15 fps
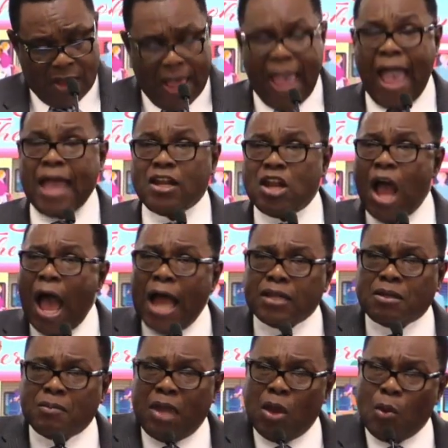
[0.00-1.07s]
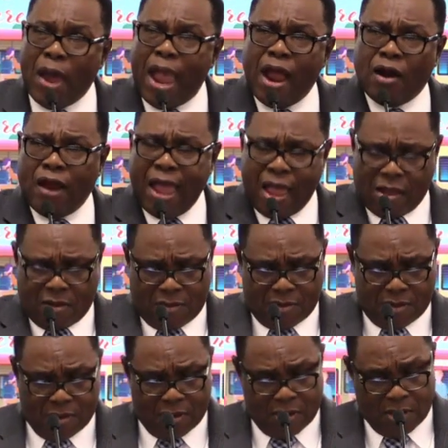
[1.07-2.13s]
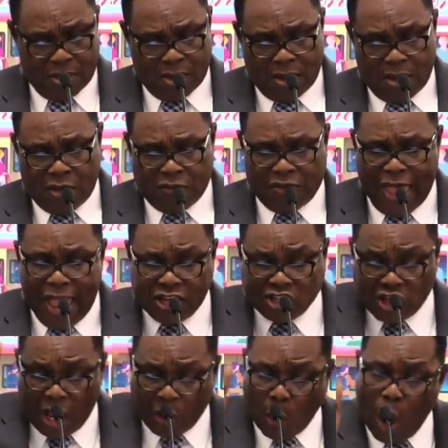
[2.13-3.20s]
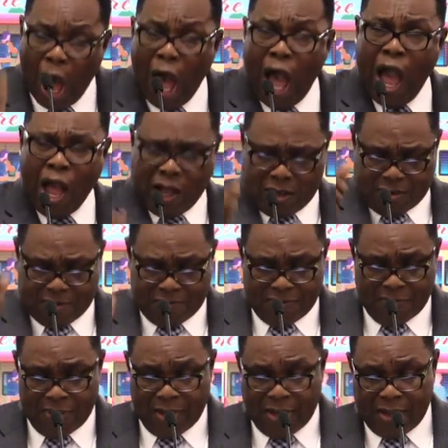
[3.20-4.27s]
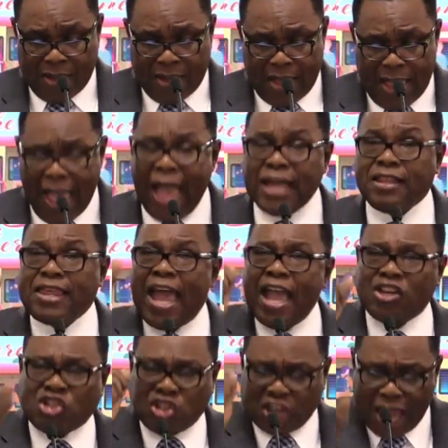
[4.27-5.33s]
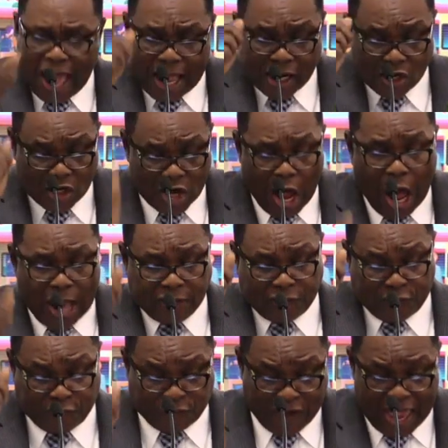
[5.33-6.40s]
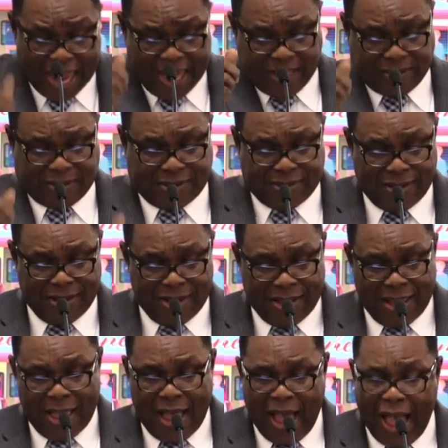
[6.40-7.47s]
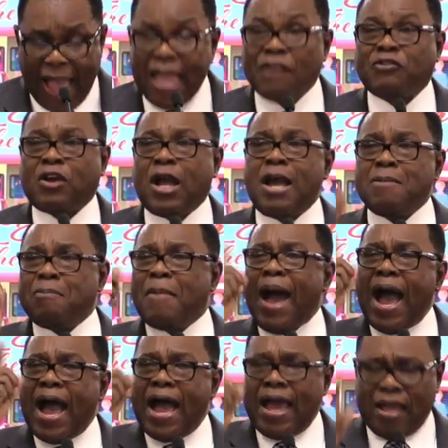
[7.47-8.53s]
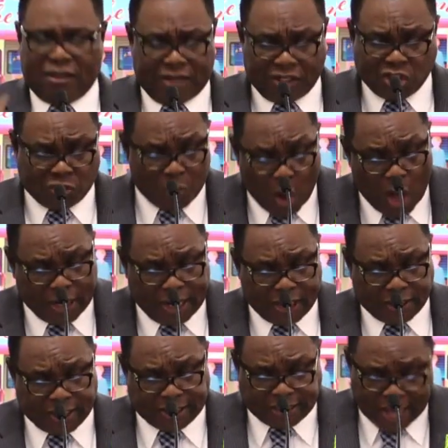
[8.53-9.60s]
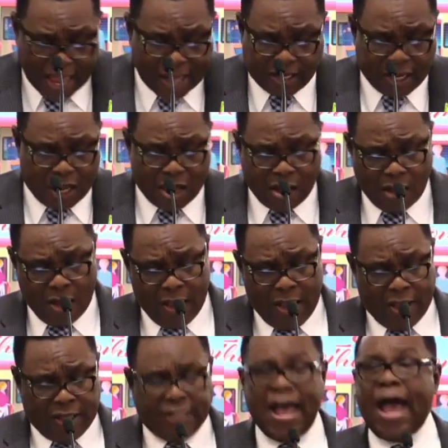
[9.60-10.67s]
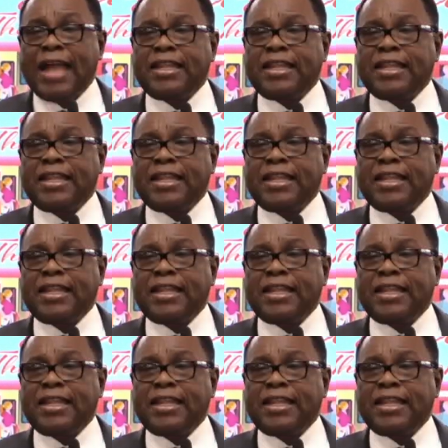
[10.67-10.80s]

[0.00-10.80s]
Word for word: and not be weary, they shall walk and they shall not faint. I have come by this morning to tell you that